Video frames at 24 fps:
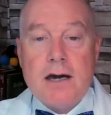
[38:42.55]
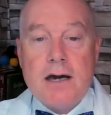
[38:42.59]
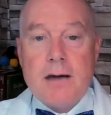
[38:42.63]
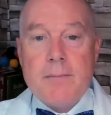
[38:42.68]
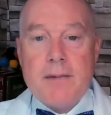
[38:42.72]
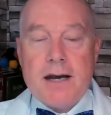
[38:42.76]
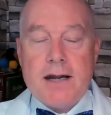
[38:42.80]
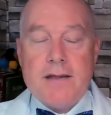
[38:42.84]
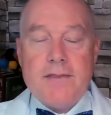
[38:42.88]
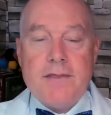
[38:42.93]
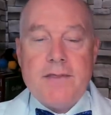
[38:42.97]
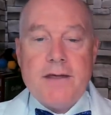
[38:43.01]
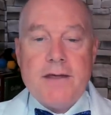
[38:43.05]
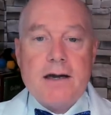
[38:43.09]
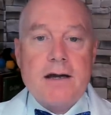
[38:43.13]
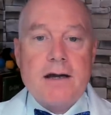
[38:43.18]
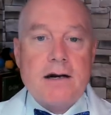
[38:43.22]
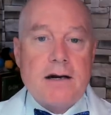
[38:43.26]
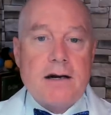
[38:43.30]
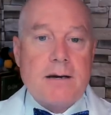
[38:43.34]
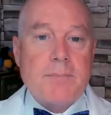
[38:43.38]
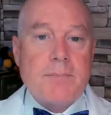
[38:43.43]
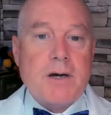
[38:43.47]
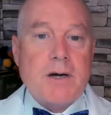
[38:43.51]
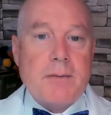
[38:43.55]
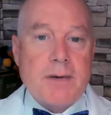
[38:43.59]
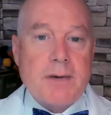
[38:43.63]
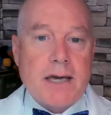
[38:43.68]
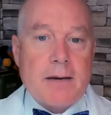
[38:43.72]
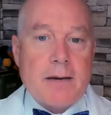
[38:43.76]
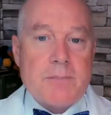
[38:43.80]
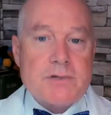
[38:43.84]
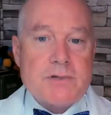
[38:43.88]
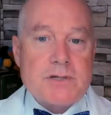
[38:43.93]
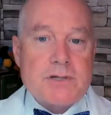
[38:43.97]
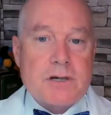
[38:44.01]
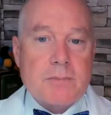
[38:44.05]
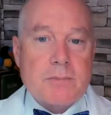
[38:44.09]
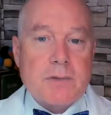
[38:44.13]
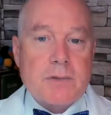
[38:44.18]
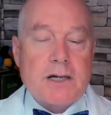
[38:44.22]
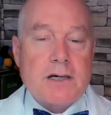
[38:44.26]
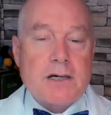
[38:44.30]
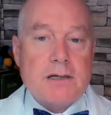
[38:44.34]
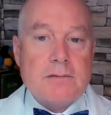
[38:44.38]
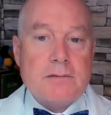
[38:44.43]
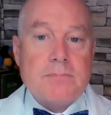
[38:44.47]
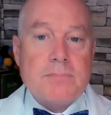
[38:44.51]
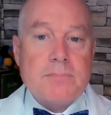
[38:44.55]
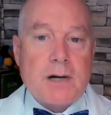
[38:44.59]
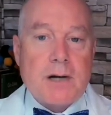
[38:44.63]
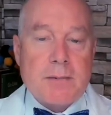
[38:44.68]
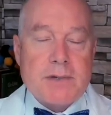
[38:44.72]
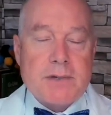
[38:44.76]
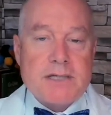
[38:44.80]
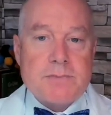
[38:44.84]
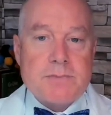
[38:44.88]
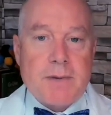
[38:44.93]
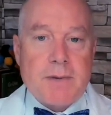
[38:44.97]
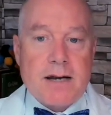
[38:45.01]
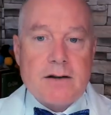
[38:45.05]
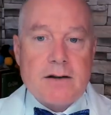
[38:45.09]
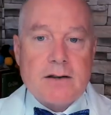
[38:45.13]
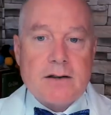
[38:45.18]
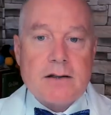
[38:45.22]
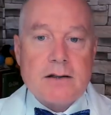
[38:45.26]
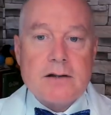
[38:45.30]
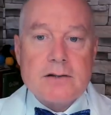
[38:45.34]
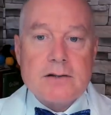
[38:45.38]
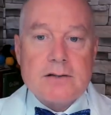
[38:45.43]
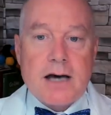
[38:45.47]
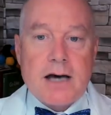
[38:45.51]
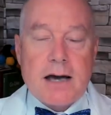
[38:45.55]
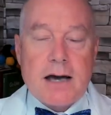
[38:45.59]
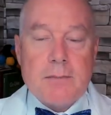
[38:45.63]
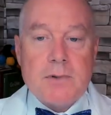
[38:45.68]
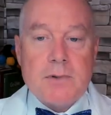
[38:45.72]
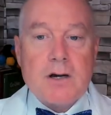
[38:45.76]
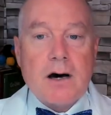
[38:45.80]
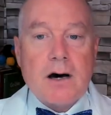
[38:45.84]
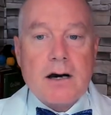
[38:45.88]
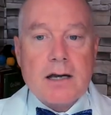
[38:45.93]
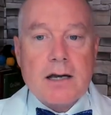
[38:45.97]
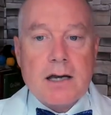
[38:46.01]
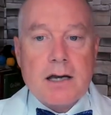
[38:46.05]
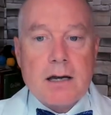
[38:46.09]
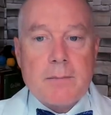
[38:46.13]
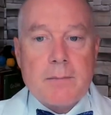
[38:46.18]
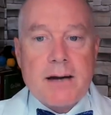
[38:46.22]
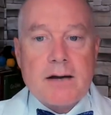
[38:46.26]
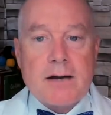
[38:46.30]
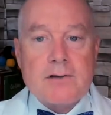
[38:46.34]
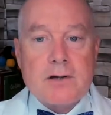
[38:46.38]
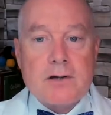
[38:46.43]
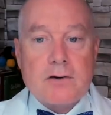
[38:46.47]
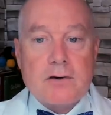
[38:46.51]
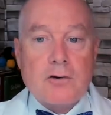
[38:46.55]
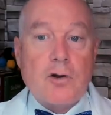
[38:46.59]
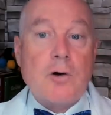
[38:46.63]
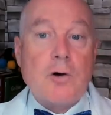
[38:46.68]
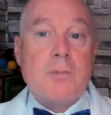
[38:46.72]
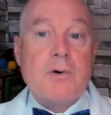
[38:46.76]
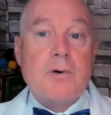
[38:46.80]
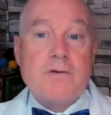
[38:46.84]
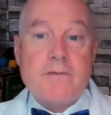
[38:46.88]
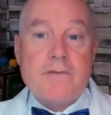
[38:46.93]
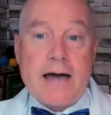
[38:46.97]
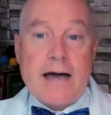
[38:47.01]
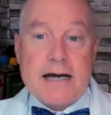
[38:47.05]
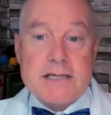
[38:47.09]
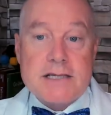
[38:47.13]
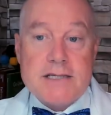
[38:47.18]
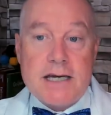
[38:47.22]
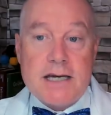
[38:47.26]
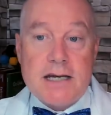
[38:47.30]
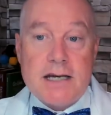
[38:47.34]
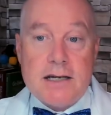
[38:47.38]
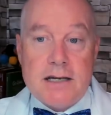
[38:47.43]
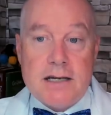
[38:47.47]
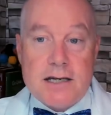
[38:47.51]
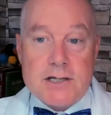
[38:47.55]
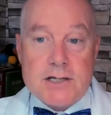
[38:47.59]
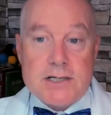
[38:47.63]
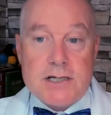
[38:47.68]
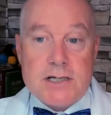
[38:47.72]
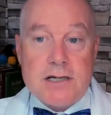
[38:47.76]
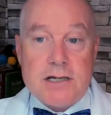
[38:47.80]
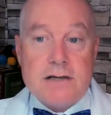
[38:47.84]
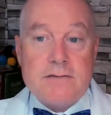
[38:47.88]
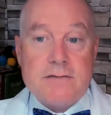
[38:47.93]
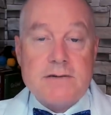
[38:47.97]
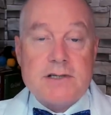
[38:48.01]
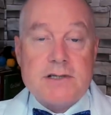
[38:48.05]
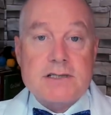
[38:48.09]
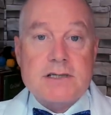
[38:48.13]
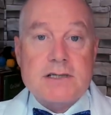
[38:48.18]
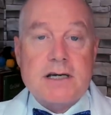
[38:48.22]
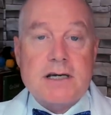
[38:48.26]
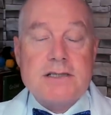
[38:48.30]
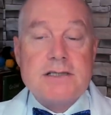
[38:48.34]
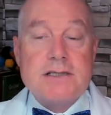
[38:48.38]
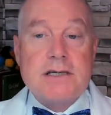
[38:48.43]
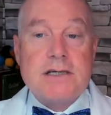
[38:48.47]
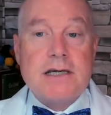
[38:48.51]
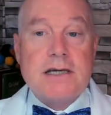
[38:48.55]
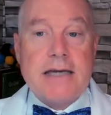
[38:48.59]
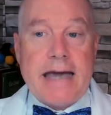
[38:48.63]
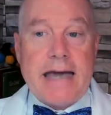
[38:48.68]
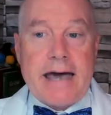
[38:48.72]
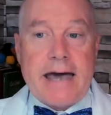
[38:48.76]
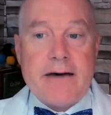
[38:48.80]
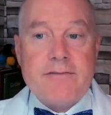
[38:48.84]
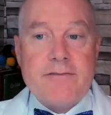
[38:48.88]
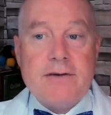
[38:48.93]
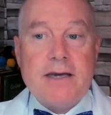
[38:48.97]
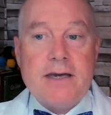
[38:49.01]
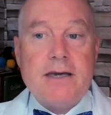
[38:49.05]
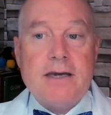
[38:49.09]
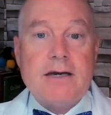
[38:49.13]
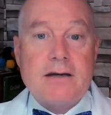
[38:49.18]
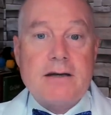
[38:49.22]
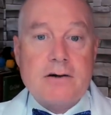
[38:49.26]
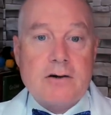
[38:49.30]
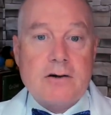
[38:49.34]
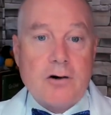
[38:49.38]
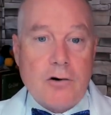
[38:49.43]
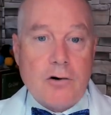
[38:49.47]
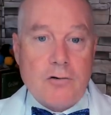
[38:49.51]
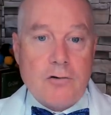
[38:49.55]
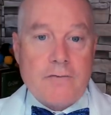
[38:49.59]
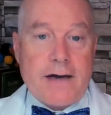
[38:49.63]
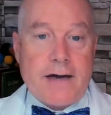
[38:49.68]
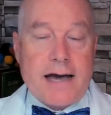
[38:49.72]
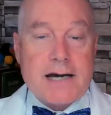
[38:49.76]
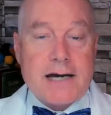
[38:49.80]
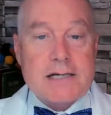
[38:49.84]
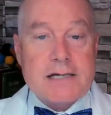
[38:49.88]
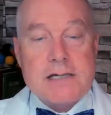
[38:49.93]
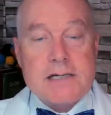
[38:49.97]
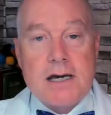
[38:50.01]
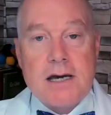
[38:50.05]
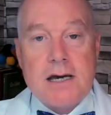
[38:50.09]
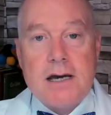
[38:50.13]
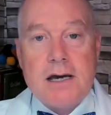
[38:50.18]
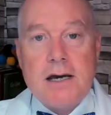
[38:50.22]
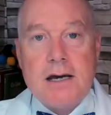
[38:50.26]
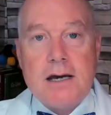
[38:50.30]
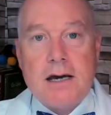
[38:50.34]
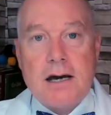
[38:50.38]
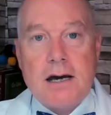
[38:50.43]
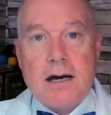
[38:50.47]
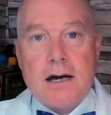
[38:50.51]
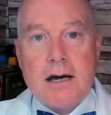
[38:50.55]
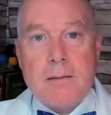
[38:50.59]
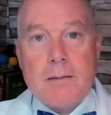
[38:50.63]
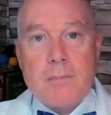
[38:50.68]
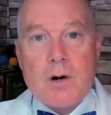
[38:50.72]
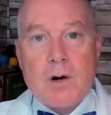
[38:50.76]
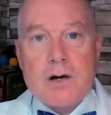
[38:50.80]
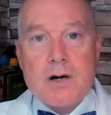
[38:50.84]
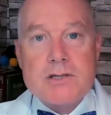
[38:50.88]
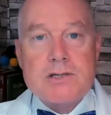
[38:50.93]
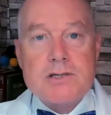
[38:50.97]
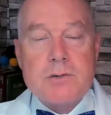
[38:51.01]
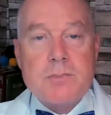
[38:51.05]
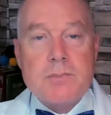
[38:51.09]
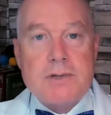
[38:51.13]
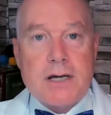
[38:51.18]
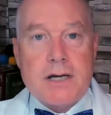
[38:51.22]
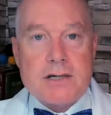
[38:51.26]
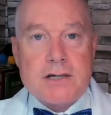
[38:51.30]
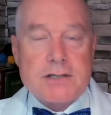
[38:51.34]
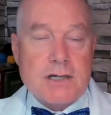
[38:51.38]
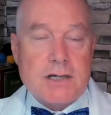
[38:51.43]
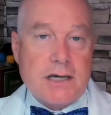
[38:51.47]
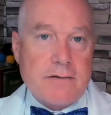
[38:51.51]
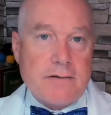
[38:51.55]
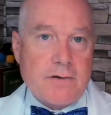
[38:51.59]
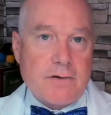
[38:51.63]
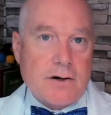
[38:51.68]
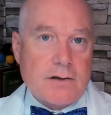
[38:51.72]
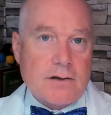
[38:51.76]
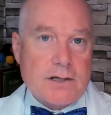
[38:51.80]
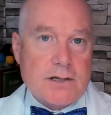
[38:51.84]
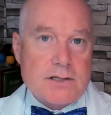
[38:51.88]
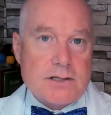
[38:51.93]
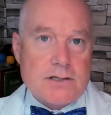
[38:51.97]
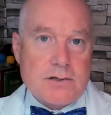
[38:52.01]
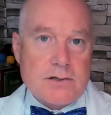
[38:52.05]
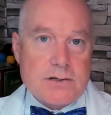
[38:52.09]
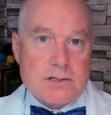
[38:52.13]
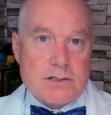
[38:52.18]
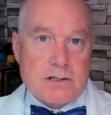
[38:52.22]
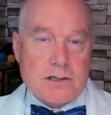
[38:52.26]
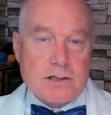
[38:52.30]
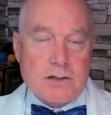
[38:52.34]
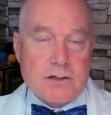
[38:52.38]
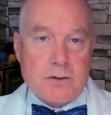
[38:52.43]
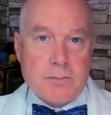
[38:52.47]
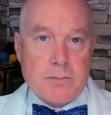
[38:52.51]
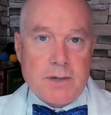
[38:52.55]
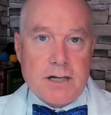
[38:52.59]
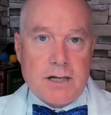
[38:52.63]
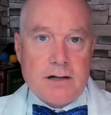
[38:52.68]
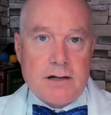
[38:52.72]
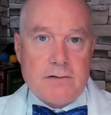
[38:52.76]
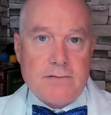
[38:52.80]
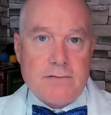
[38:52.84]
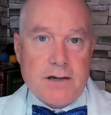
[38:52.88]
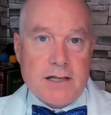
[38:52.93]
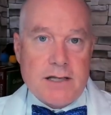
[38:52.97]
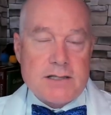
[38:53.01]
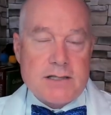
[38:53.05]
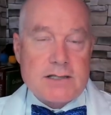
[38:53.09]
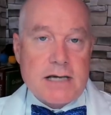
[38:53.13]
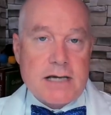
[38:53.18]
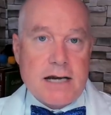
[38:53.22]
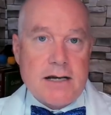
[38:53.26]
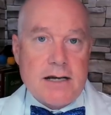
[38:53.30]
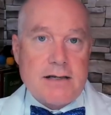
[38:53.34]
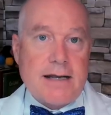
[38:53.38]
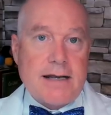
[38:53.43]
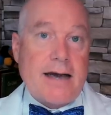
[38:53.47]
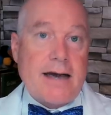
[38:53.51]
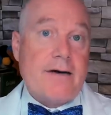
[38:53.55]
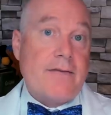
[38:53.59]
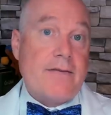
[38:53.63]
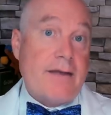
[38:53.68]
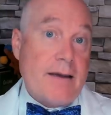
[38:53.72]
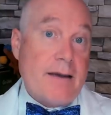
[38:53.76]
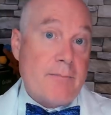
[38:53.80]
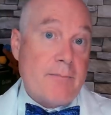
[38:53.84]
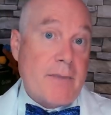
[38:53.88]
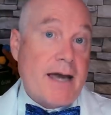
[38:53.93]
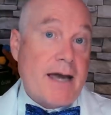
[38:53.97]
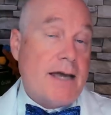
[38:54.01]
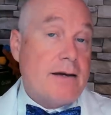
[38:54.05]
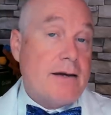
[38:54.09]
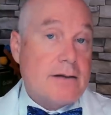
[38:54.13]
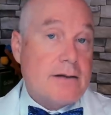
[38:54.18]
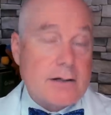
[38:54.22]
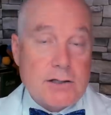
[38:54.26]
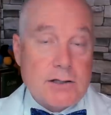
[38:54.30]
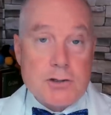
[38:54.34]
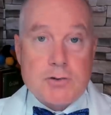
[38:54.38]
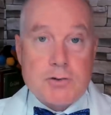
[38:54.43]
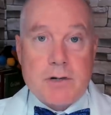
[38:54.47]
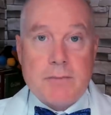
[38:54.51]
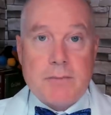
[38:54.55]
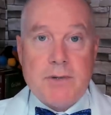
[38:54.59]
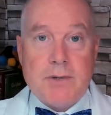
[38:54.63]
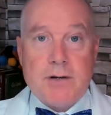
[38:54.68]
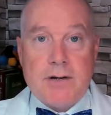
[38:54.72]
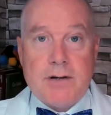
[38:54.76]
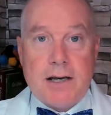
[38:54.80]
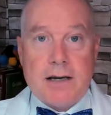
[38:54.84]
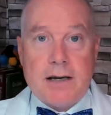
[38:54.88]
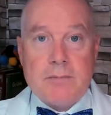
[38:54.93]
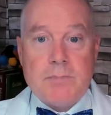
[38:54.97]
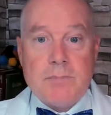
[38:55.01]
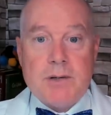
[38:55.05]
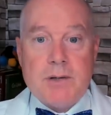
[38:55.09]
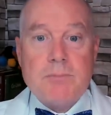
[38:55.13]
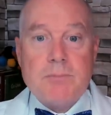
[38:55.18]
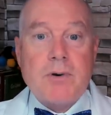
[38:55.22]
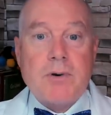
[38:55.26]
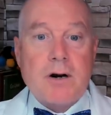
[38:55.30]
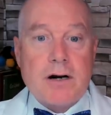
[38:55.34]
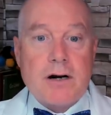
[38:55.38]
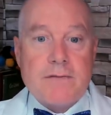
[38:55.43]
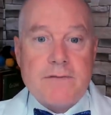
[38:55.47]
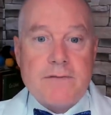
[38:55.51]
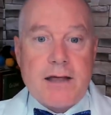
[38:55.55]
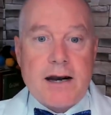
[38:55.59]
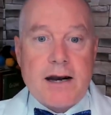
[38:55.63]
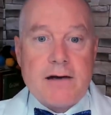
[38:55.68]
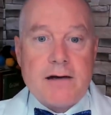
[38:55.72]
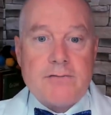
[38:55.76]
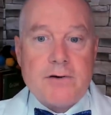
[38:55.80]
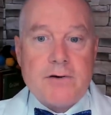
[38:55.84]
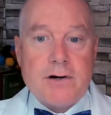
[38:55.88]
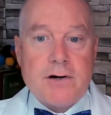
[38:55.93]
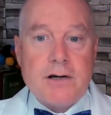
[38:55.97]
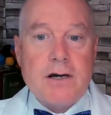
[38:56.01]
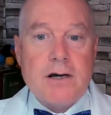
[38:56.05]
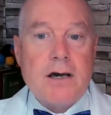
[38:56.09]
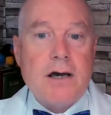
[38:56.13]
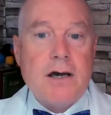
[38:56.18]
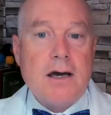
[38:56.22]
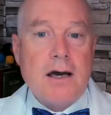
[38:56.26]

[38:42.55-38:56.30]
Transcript: Um, and I think on an upcoming episode, I'm going to probably spend a little time talking about the Global Vaccine Initiative, discussing Gavi and COVAX, um, also potentially give our listeners a little bit of insight into how they might contribute and be part of that effort.